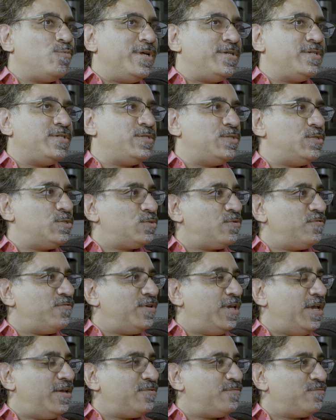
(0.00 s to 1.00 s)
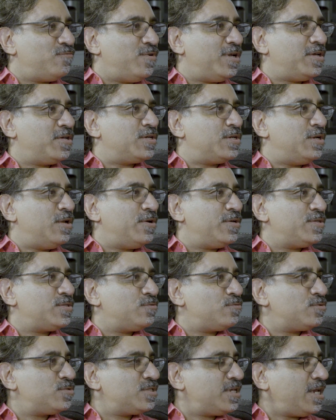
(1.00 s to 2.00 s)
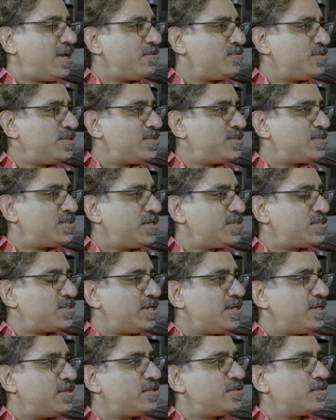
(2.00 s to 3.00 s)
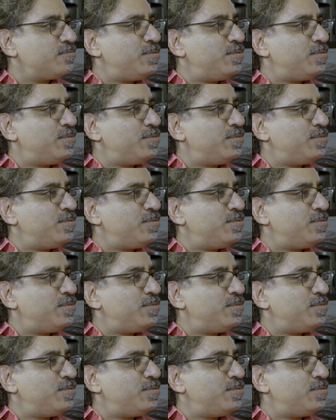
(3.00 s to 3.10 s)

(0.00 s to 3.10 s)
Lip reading: When did you sort of get recognised or scouted, as they say?